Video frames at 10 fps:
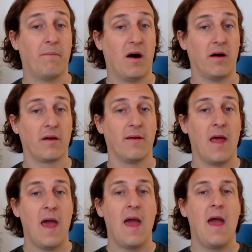Bog,
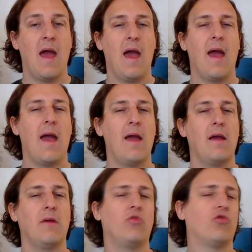
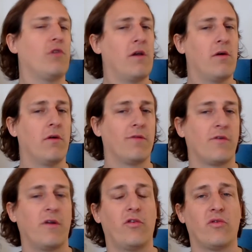a trio of
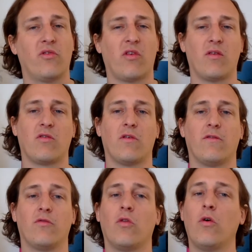creatures that
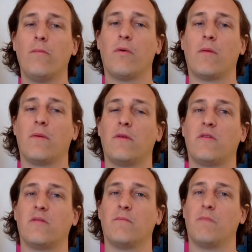serve no
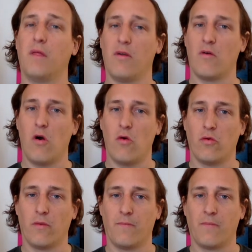purpose but their own,
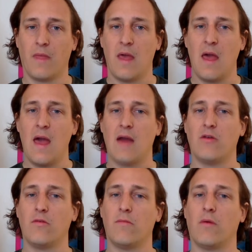and
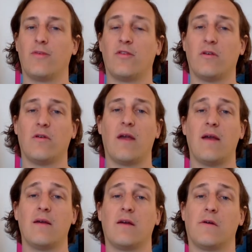whom both Ciri
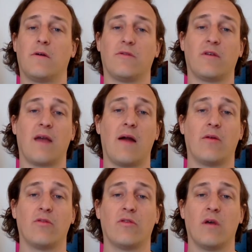and Geralt's
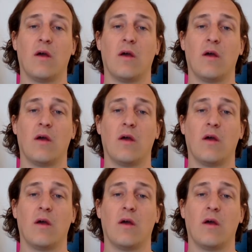encounters